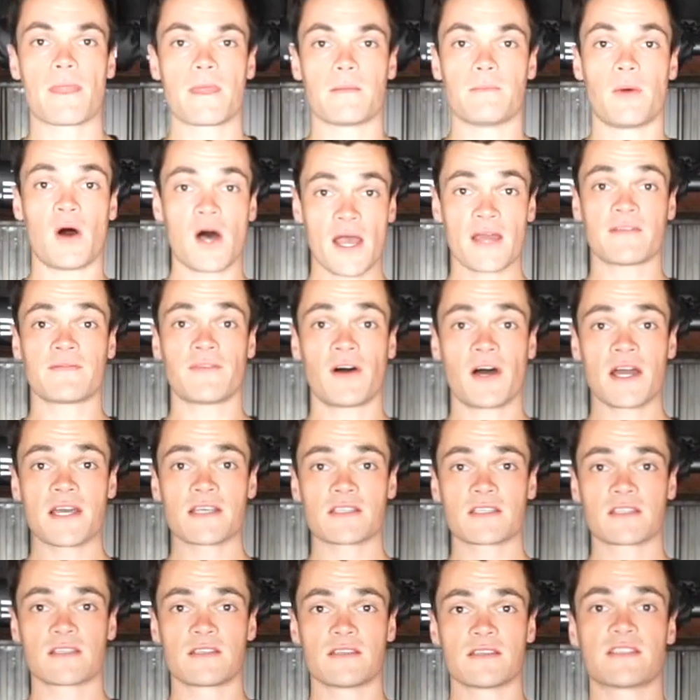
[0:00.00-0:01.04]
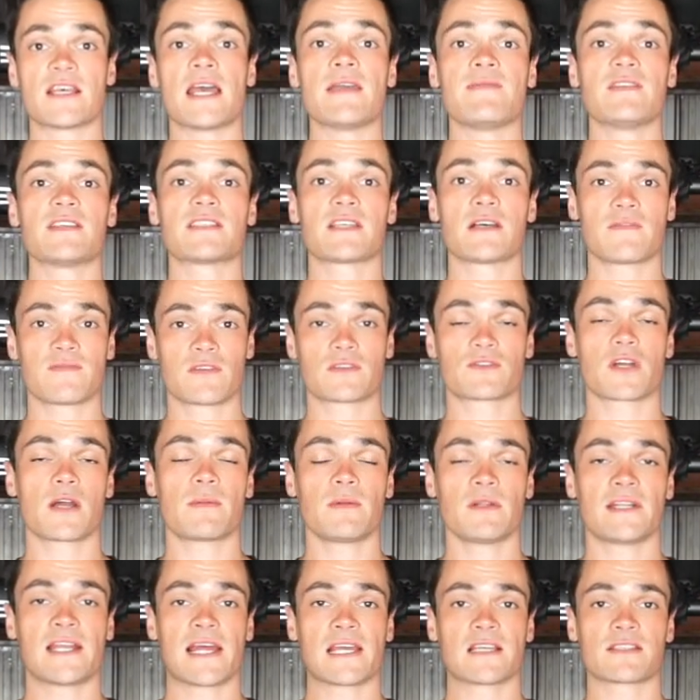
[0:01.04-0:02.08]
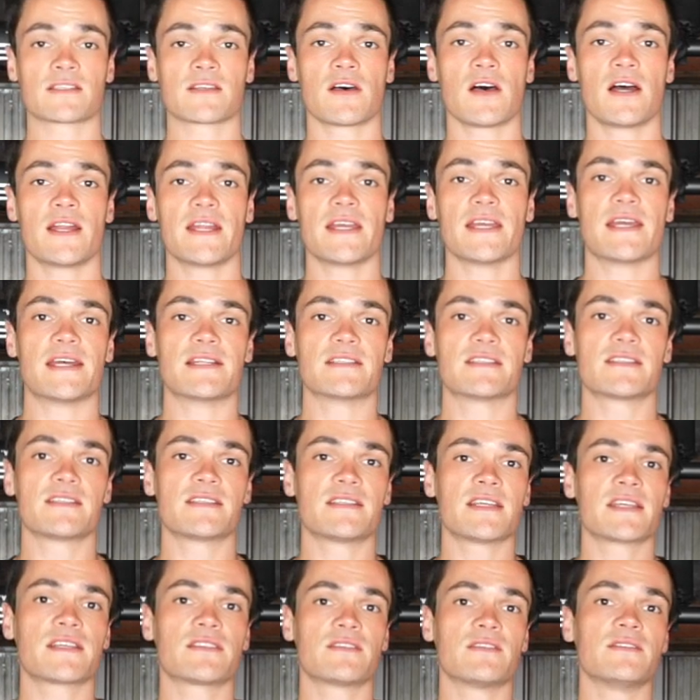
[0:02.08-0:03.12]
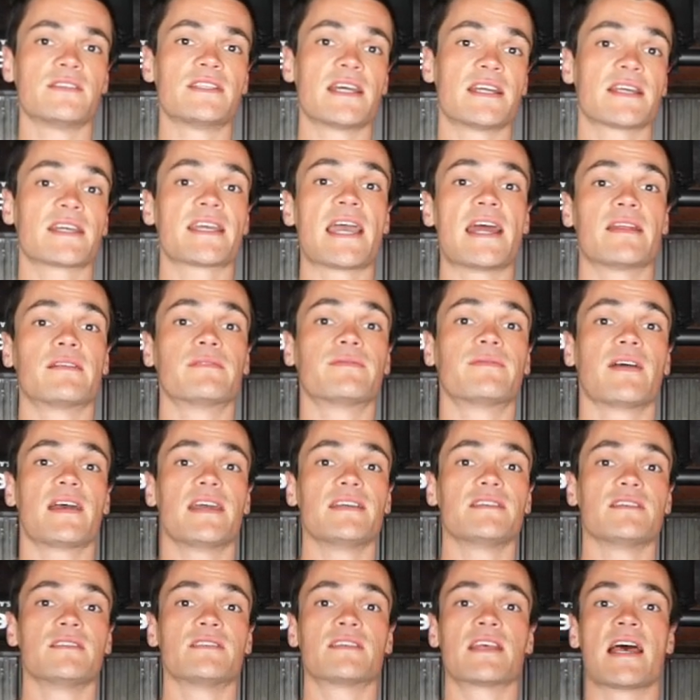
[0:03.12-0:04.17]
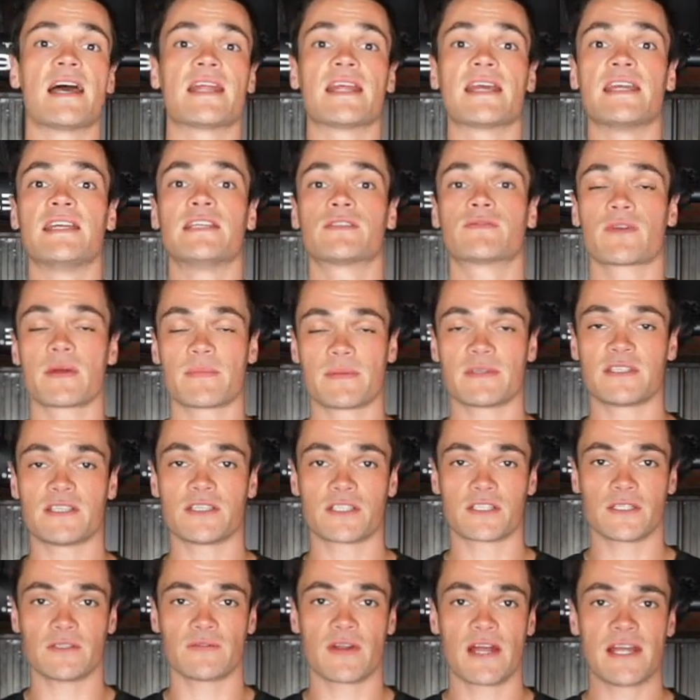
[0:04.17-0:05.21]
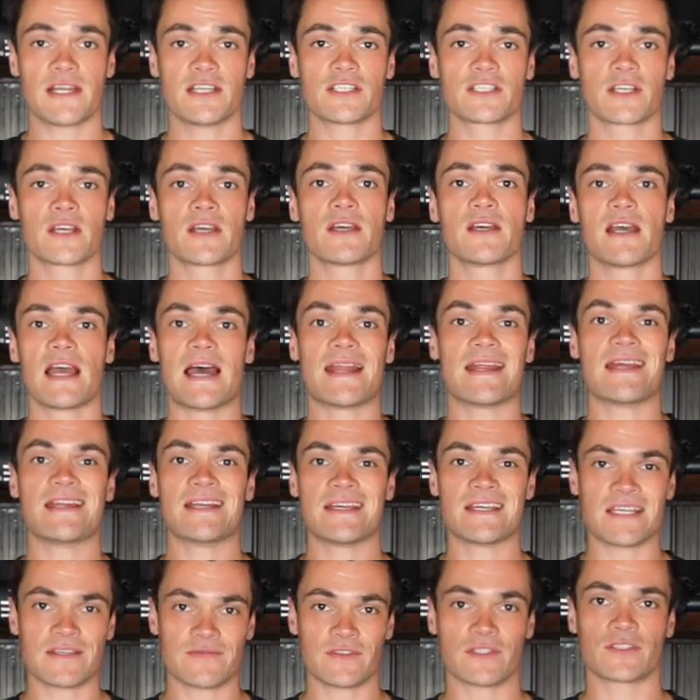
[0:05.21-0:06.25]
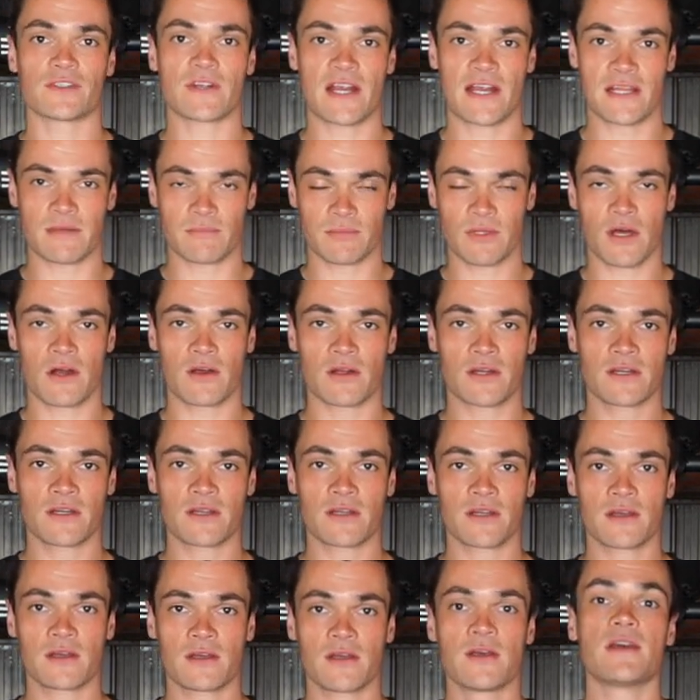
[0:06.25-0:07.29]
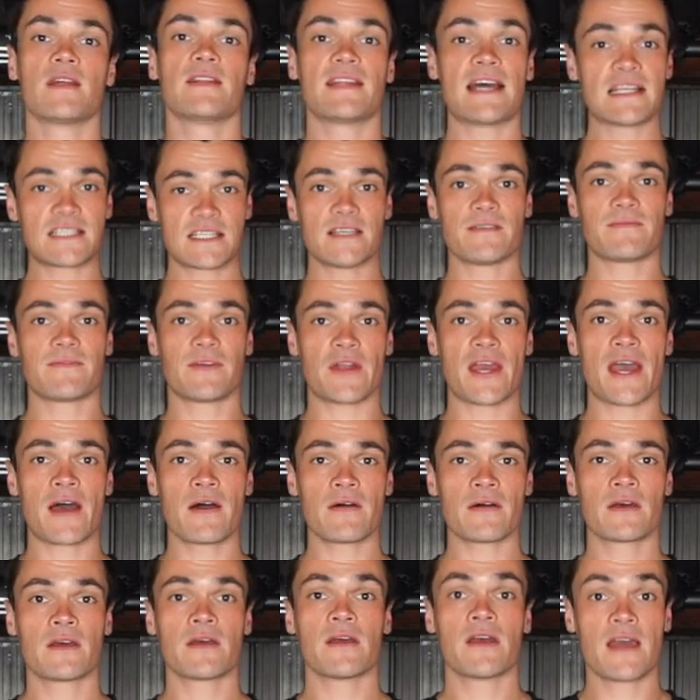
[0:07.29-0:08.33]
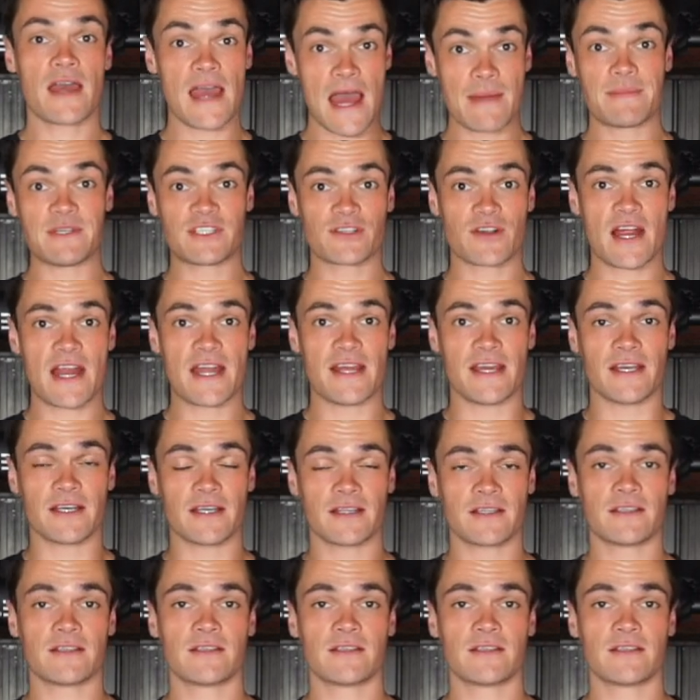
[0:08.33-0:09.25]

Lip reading: My advice, save yourself the trouble and anxiety and stick to dedicated phases at each repetition range at any given training block. That's it for now. Happy training.